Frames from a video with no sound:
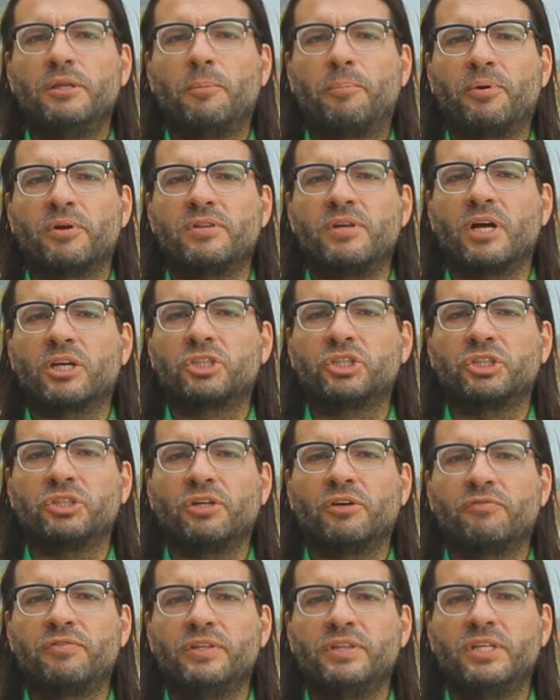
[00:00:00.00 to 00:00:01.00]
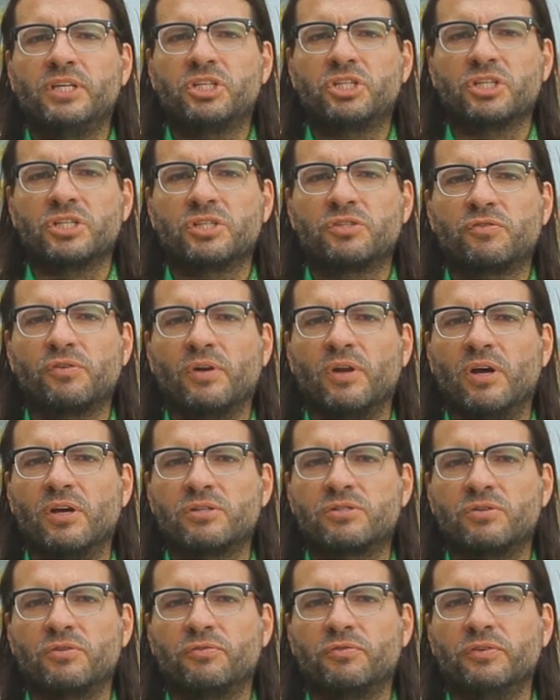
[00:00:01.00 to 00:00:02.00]
The production of indigenous
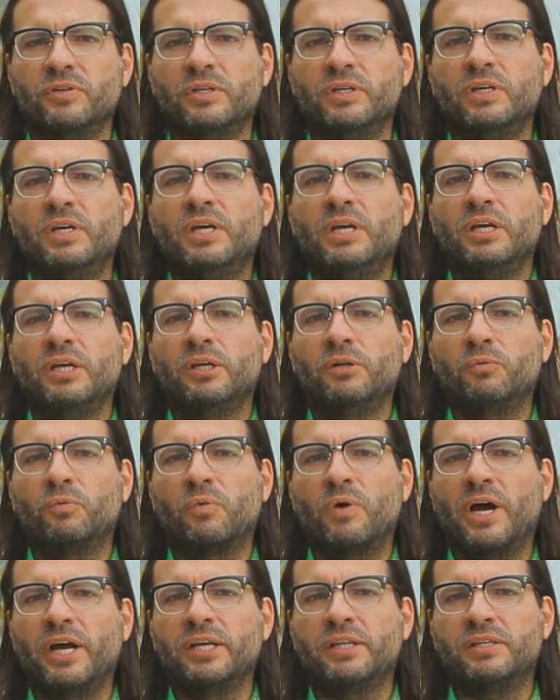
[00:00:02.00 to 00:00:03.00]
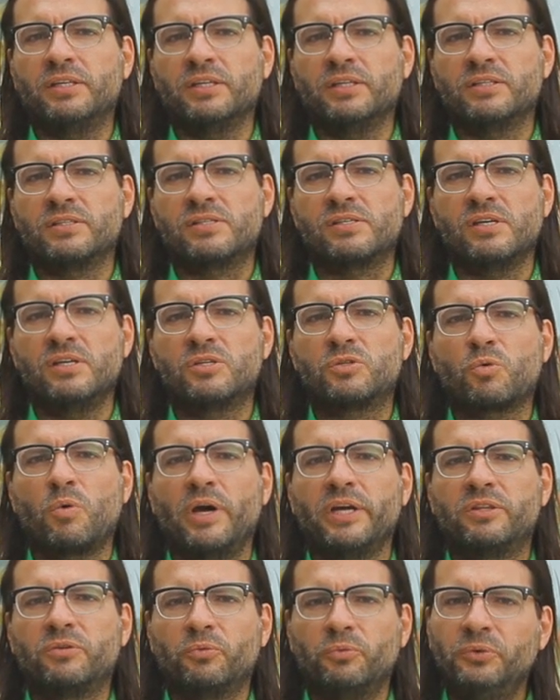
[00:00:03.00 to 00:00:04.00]
philosophy in writings is
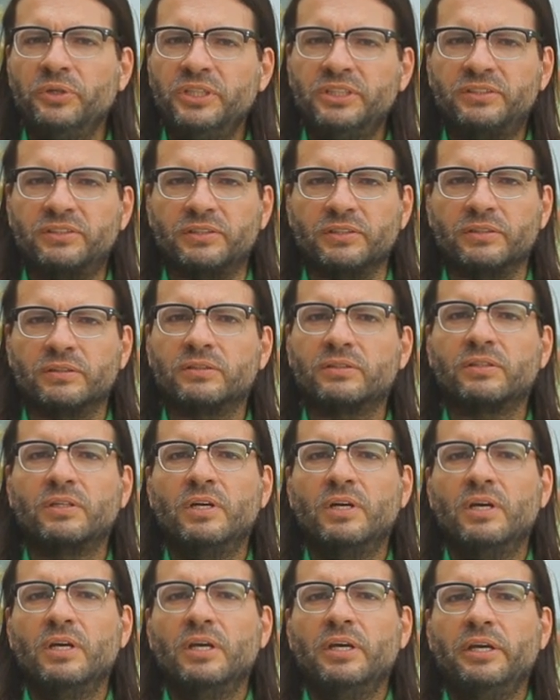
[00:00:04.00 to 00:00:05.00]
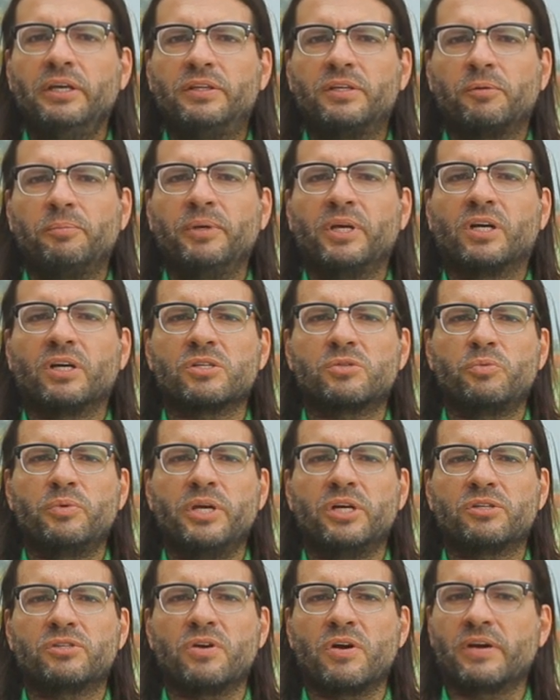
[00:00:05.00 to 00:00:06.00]
quite recent either because
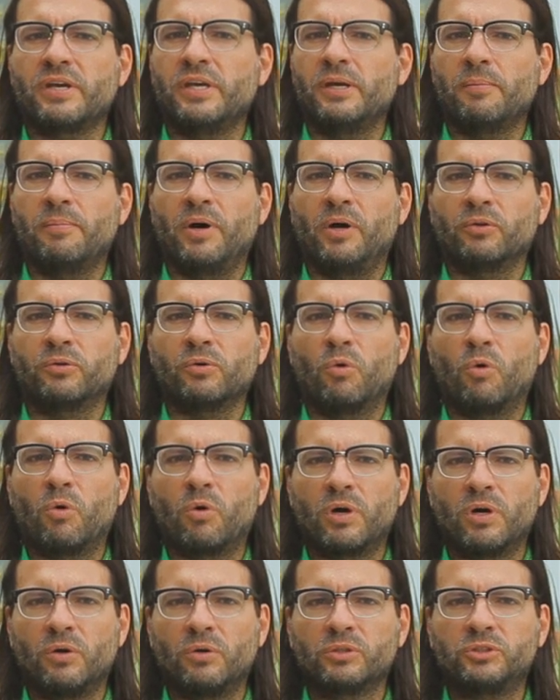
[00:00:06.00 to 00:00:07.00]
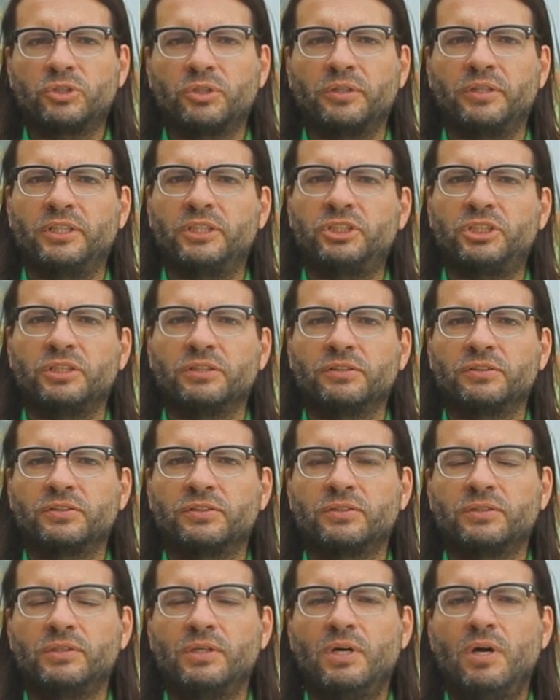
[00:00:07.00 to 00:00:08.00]
we are talking about oral
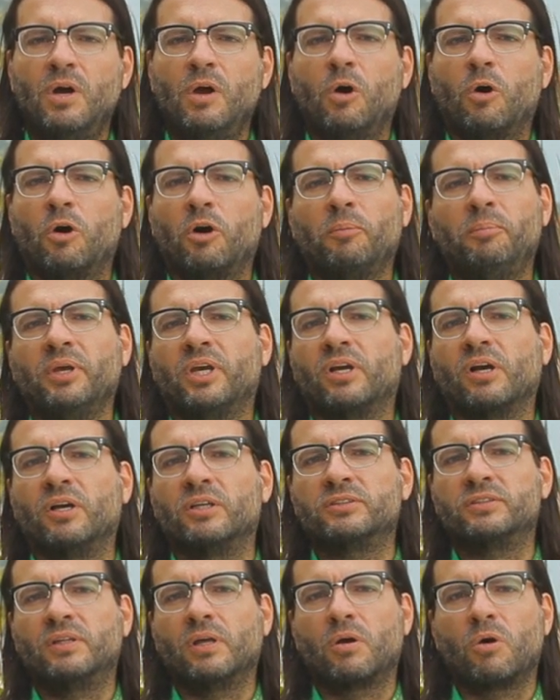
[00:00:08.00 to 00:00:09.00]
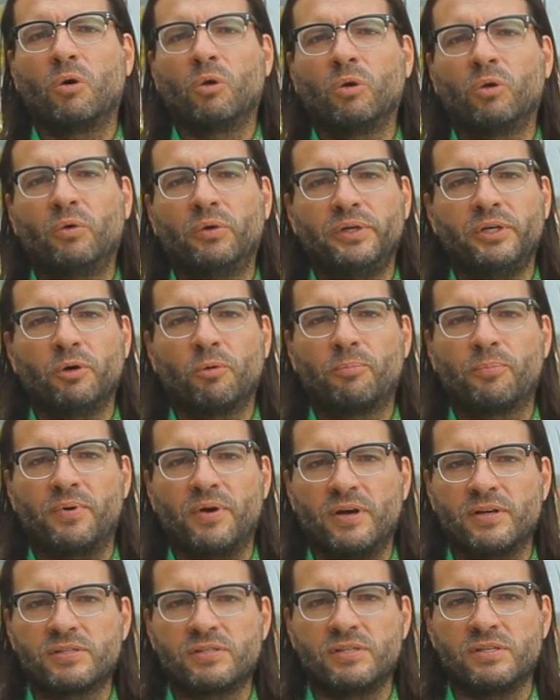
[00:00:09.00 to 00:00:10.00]
traditions or because the colonial
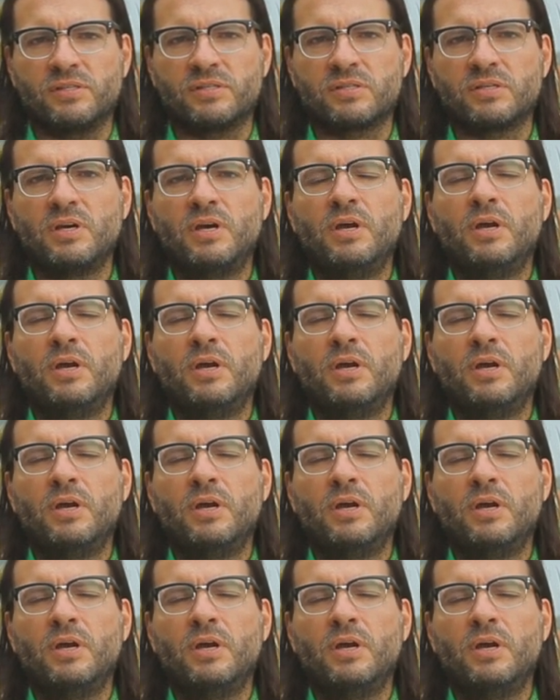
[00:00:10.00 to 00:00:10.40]
process